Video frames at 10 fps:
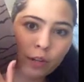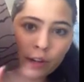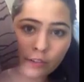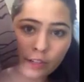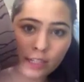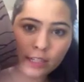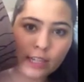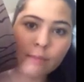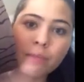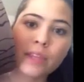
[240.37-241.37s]
covered in duct
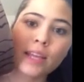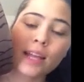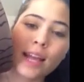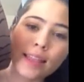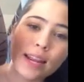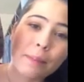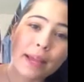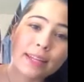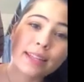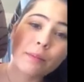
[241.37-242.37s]
tape. And then I
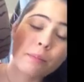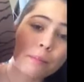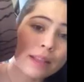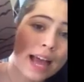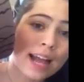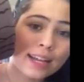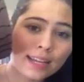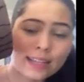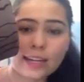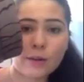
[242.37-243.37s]
painted them black,
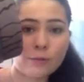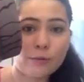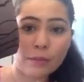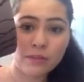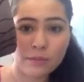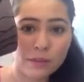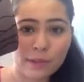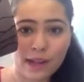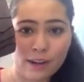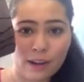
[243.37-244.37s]
and then I rubbed some of the
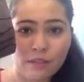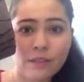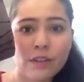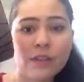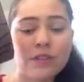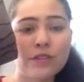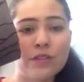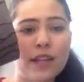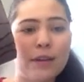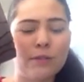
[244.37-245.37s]
black off so
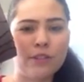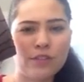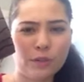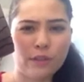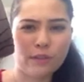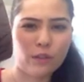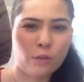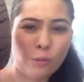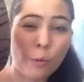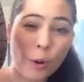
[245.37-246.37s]
that it would just sort of look
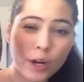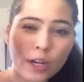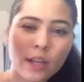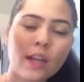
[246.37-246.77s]
worn.